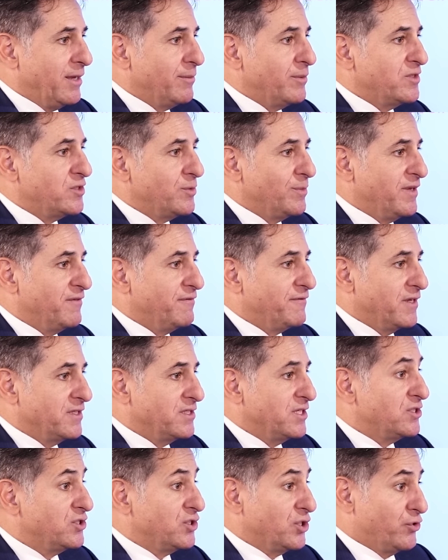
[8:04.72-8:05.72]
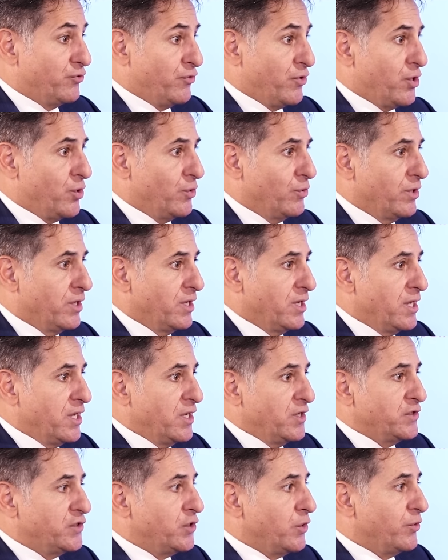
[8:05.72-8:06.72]
able to be funded to grow.
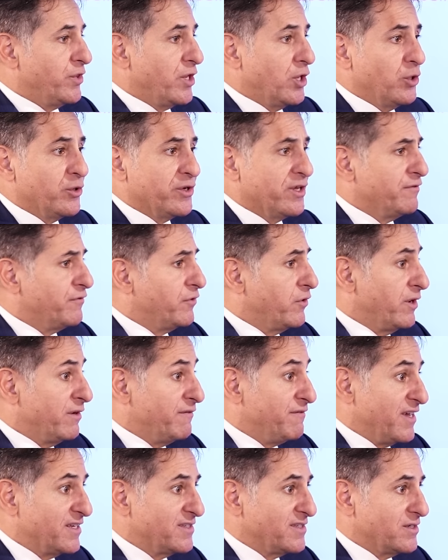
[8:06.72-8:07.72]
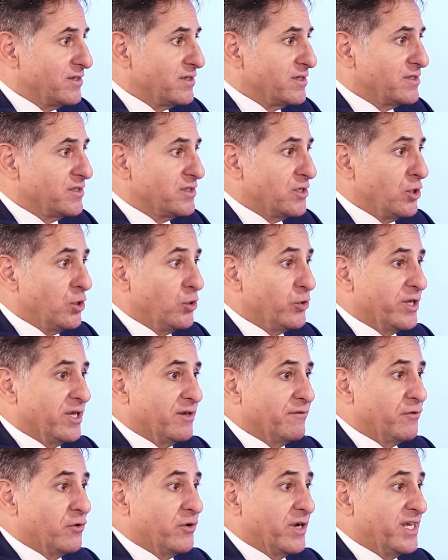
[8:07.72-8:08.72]
So they're looking for investors. They're
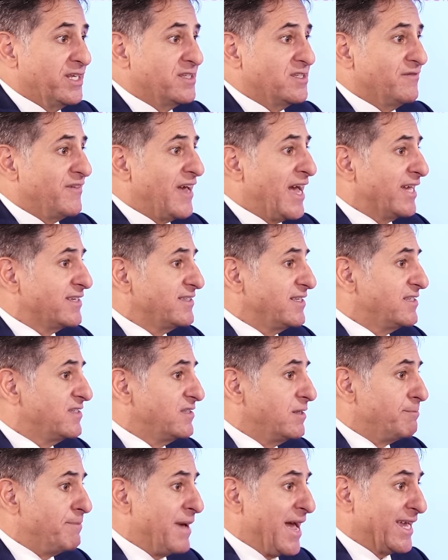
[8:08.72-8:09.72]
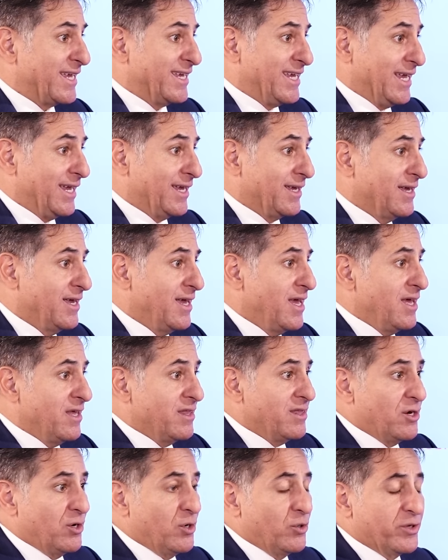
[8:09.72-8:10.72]
looking for ease of access to banking.
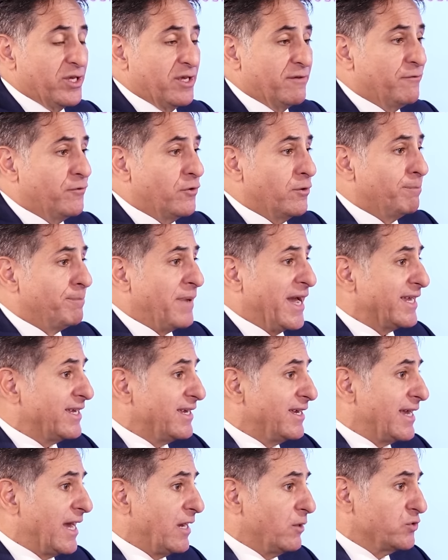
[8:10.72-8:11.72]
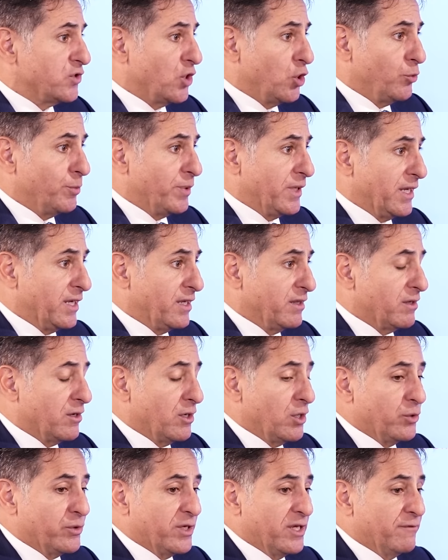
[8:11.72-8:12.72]
They're looking for bank account opening.
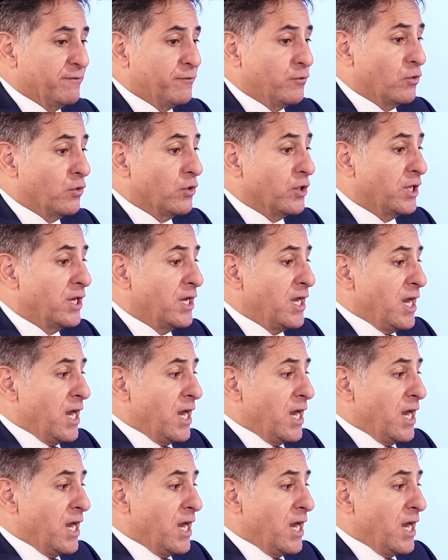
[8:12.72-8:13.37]
They're looking for